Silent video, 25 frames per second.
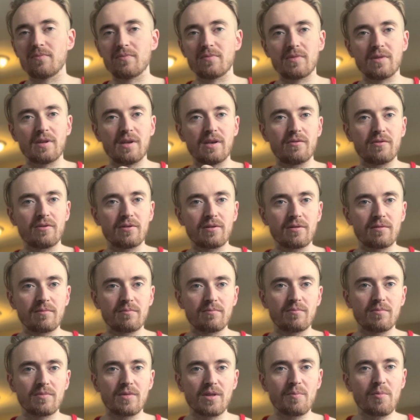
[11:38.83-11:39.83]
even
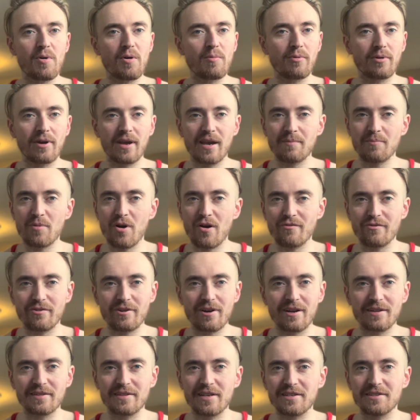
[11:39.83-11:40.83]
the mobile game Marvel
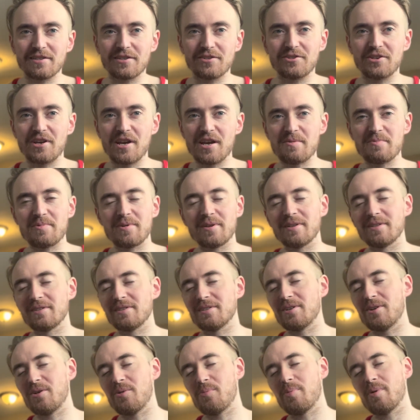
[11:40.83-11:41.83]
Contest of Champions,
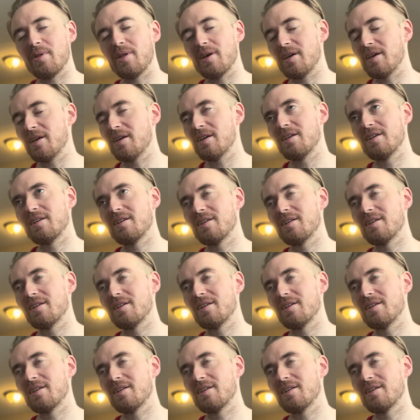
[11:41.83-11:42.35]
play